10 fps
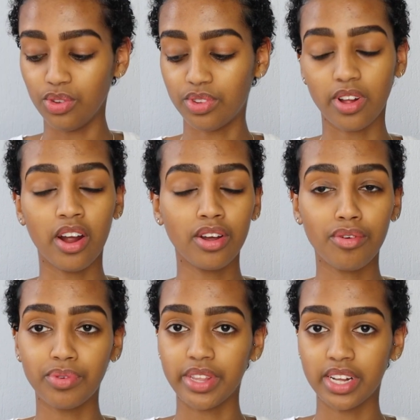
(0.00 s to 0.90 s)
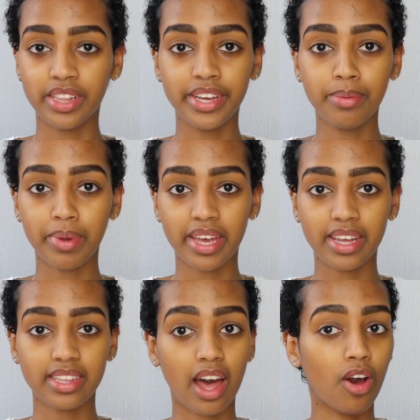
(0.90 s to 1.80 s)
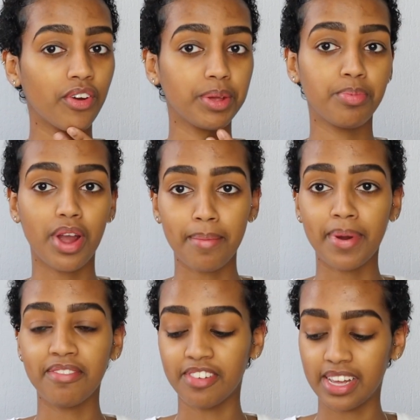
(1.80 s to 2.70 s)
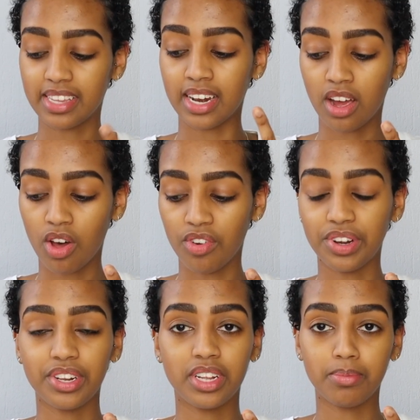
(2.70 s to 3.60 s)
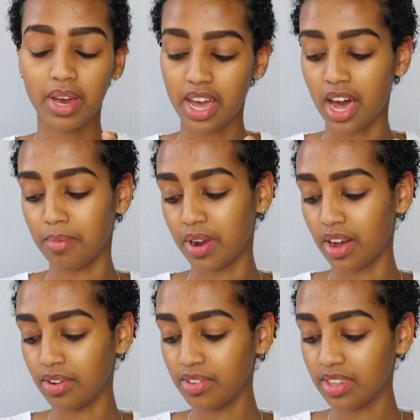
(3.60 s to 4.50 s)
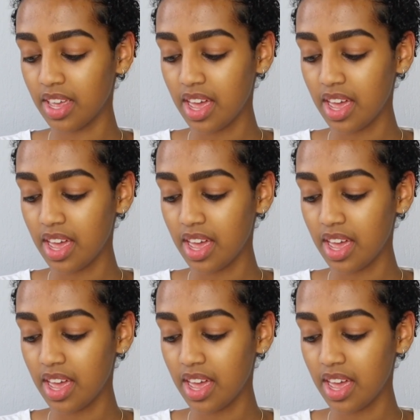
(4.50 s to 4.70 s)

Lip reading: You start off with a clean base. I already primed my face and I already did my eyebrows.